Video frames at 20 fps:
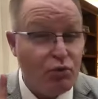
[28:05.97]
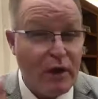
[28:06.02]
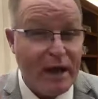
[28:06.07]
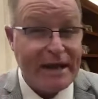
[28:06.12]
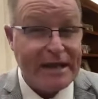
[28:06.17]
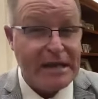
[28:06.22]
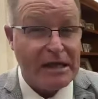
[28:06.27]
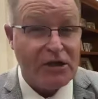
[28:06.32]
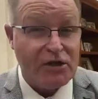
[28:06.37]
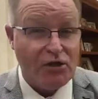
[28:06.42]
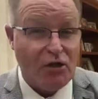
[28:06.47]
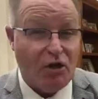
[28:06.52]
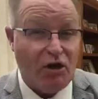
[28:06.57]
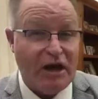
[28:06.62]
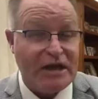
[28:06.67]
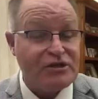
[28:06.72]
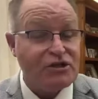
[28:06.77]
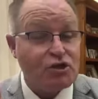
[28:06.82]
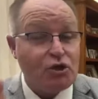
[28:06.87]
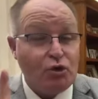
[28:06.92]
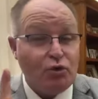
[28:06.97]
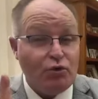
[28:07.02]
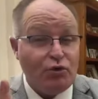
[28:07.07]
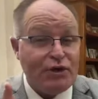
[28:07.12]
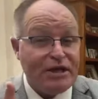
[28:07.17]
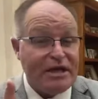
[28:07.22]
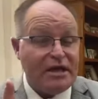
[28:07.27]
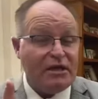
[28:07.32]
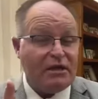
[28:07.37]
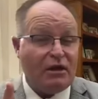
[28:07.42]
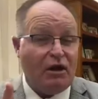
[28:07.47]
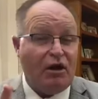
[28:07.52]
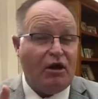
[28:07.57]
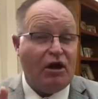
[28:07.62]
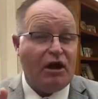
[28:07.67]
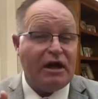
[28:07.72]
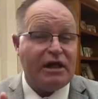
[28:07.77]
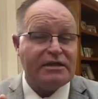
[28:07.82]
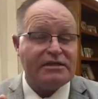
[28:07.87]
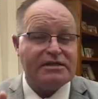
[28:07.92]
to recognize, to
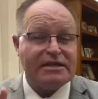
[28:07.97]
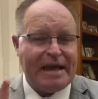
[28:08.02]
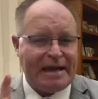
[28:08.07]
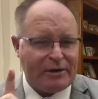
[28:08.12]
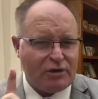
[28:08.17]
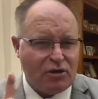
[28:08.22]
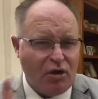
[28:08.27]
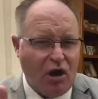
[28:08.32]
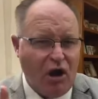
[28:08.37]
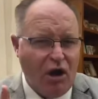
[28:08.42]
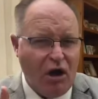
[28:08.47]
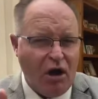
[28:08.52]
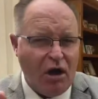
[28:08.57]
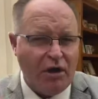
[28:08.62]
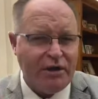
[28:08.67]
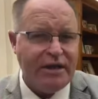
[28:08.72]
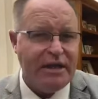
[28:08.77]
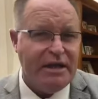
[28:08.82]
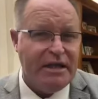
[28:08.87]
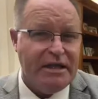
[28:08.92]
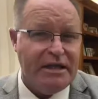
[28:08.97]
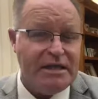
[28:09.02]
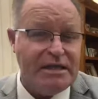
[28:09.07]
realize that God